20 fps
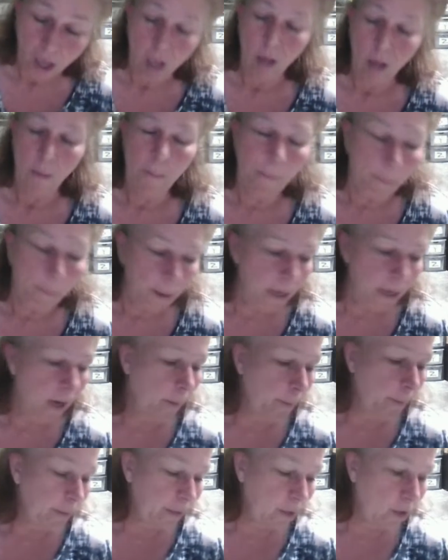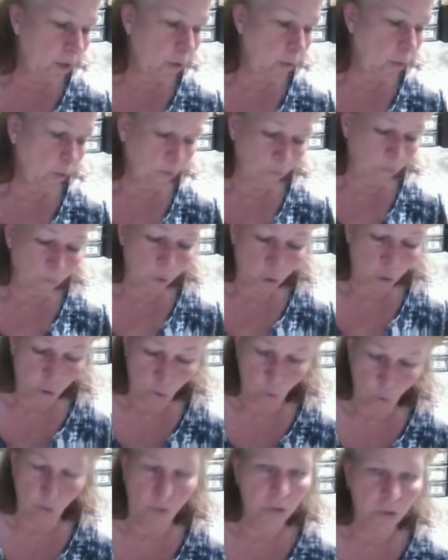but up in the North for
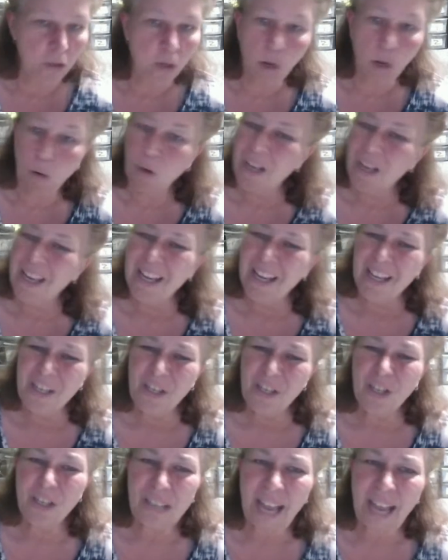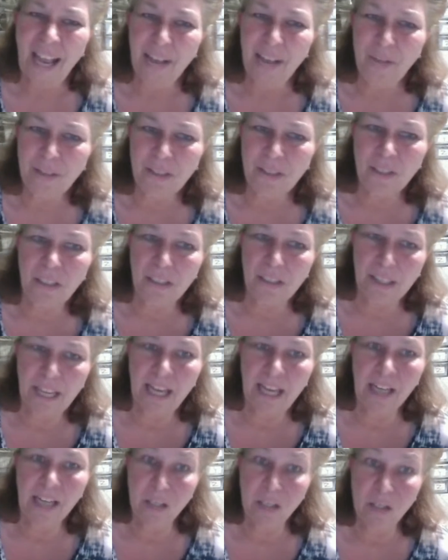sure. So you're going to have a little
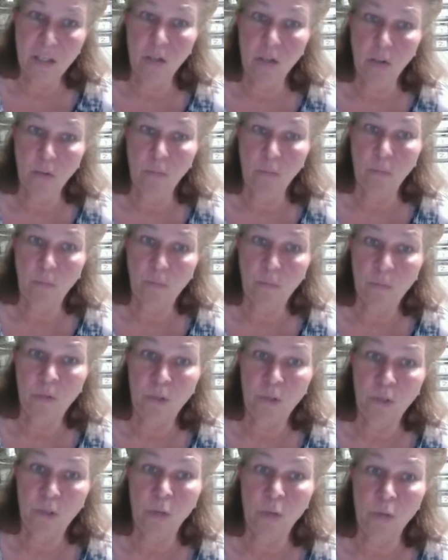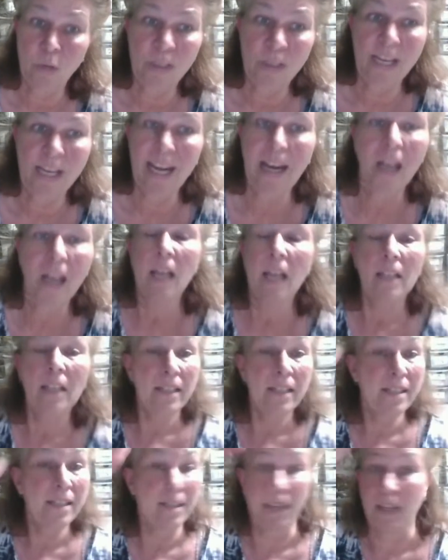lag until Tuesday.
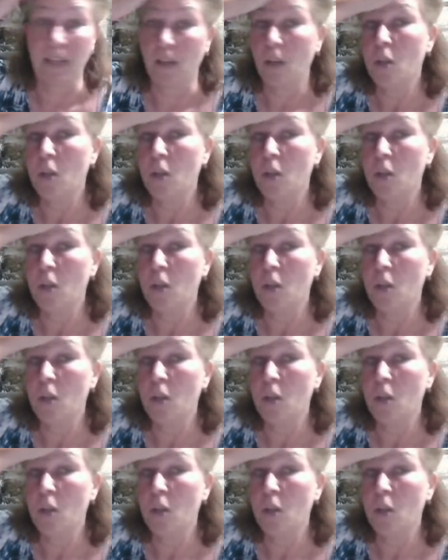Listen,